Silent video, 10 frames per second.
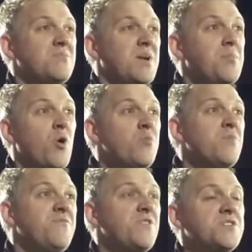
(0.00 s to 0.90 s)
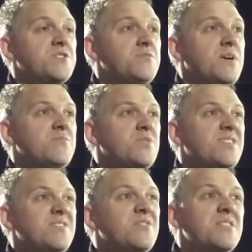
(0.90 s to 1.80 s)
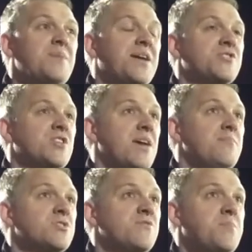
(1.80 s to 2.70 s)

a problem for us, and we didn't really manage to get much of a